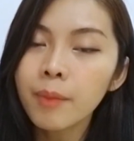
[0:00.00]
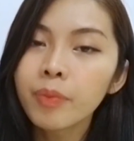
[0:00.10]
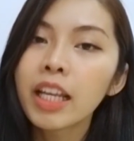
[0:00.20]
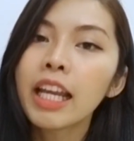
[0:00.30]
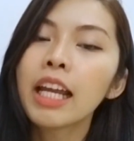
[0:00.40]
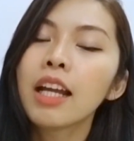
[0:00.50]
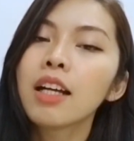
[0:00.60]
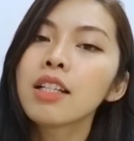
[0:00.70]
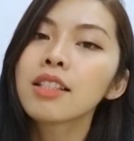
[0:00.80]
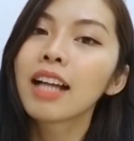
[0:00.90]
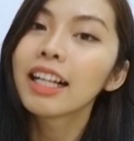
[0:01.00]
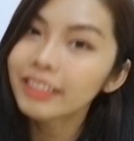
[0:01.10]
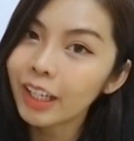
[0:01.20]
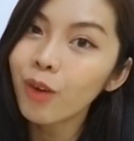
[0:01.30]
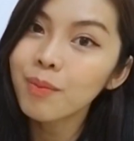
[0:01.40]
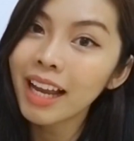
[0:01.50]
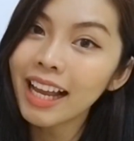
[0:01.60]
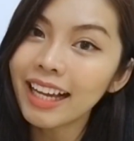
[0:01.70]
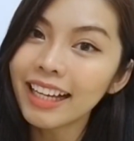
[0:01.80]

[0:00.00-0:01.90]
is lay on bed.